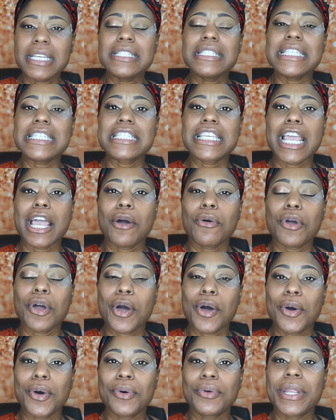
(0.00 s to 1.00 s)
discount
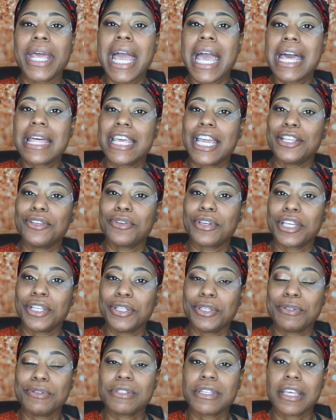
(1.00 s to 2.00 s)
code that you can
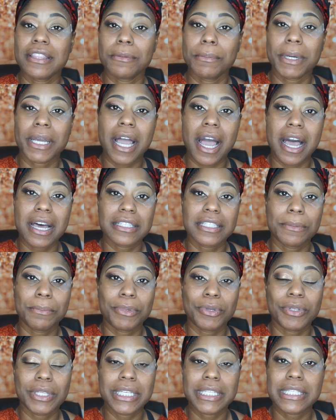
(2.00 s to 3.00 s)
use on the Mikasa
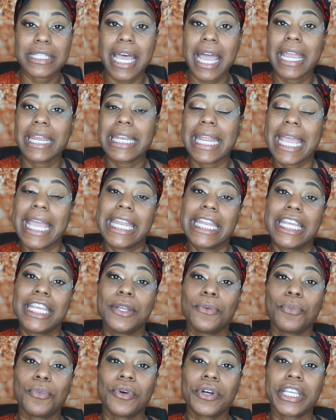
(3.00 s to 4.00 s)
Beauty site, and
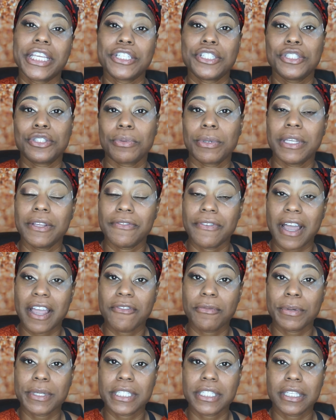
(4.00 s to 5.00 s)
it will get you
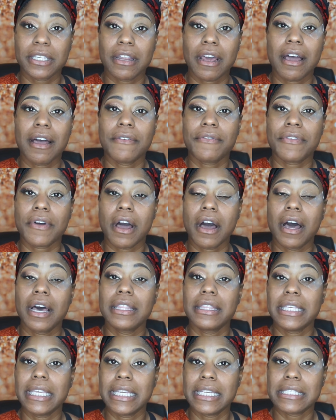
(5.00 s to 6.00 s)
25% off
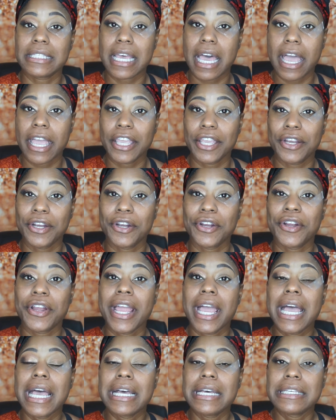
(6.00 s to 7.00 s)
on the entire
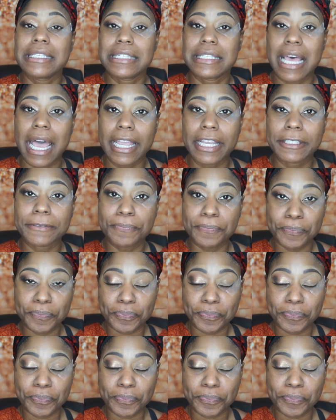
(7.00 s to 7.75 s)
site.